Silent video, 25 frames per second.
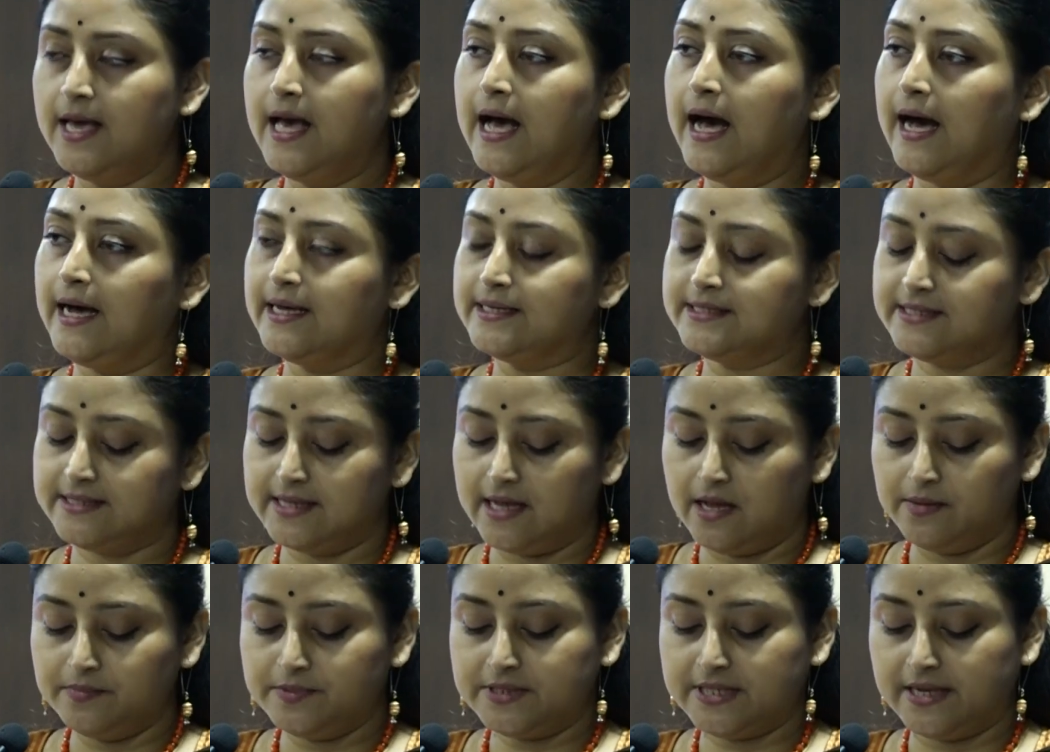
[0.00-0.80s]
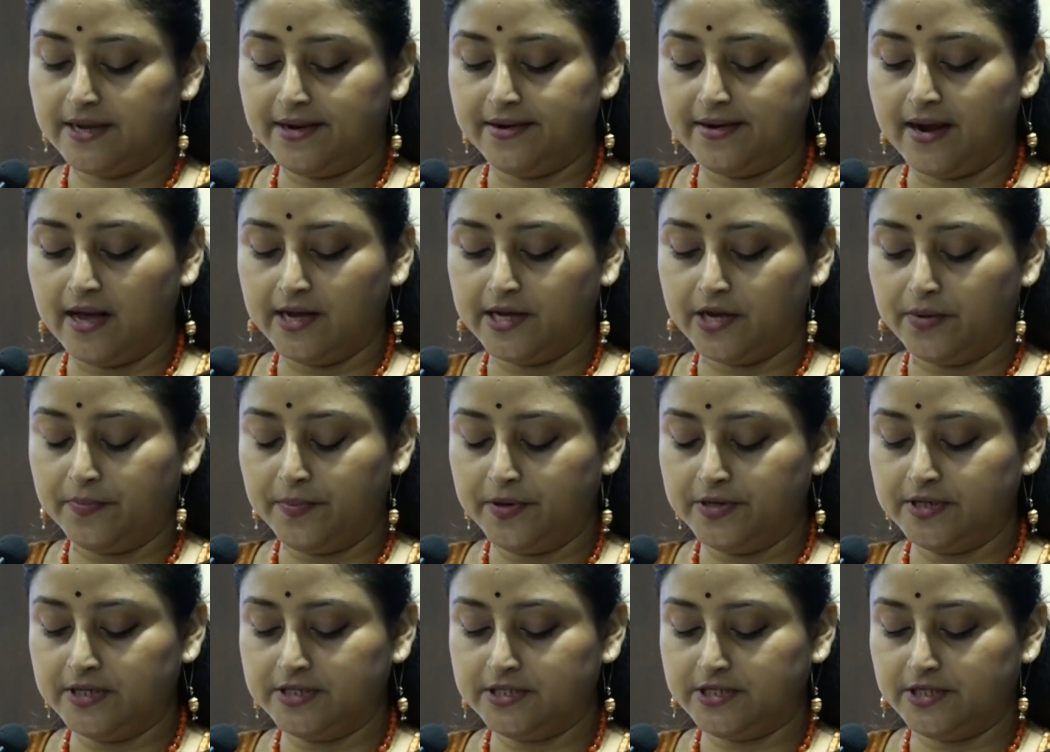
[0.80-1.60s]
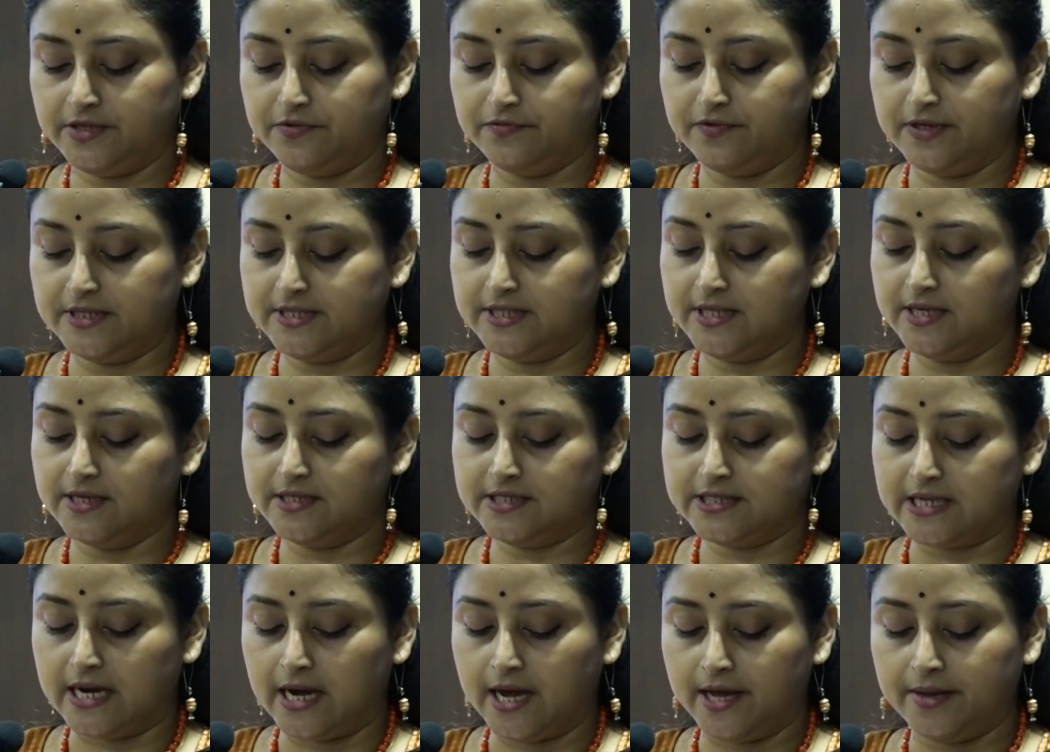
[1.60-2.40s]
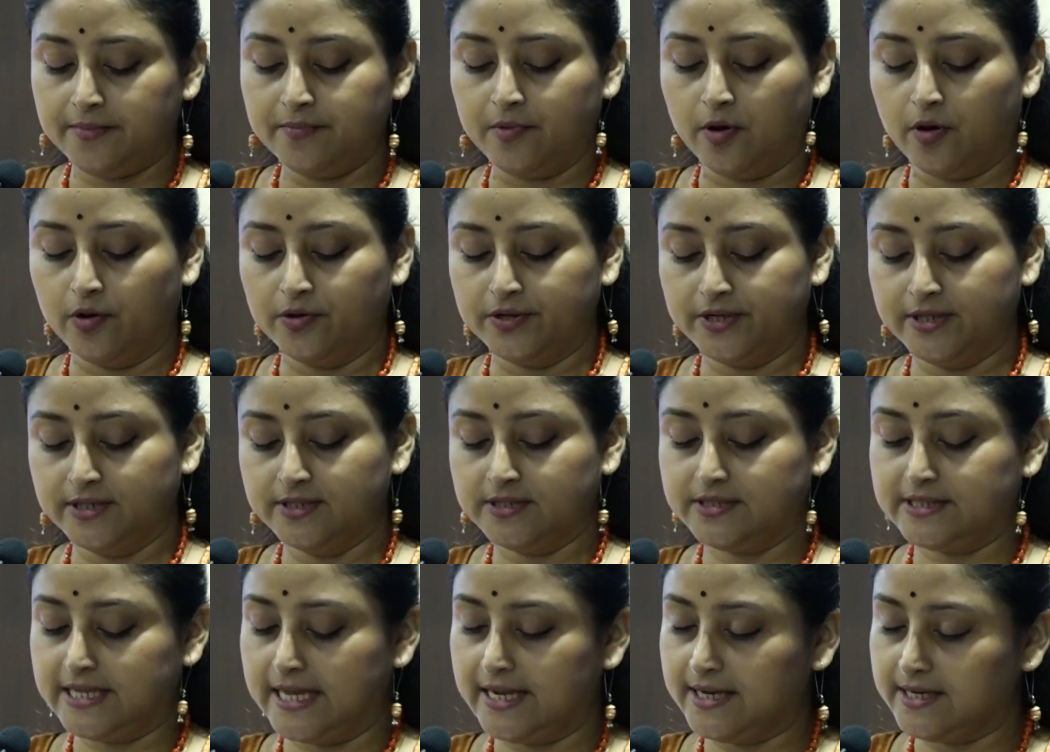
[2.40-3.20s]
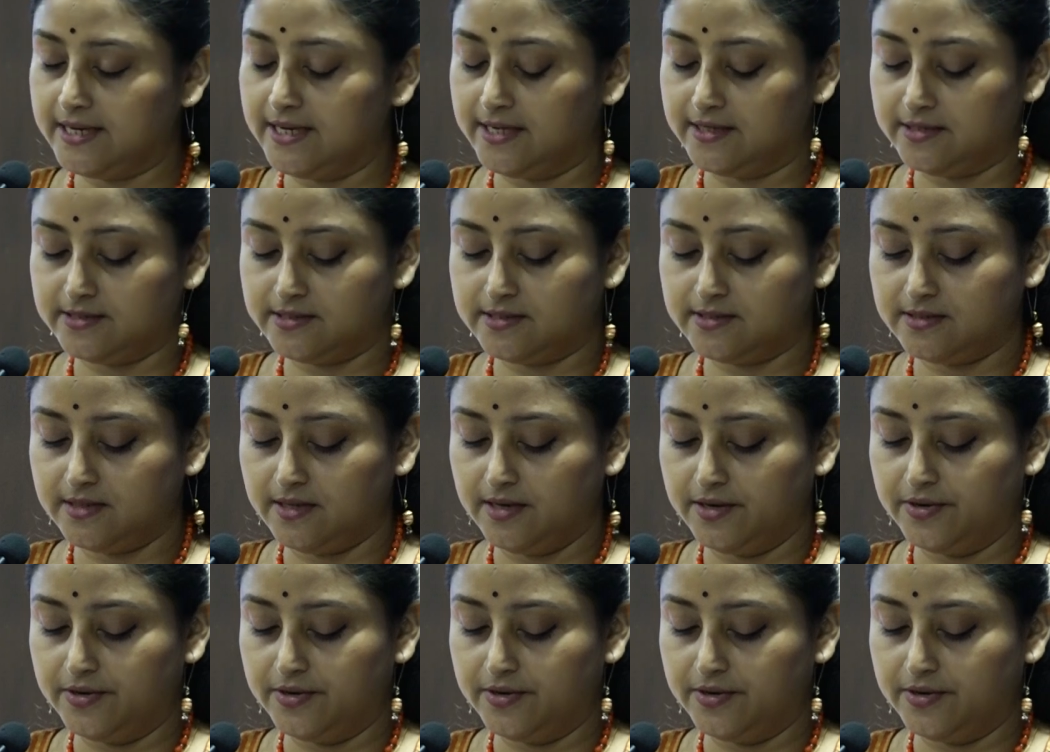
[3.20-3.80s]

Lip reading: Assam's Hira community, with their time honored techniques,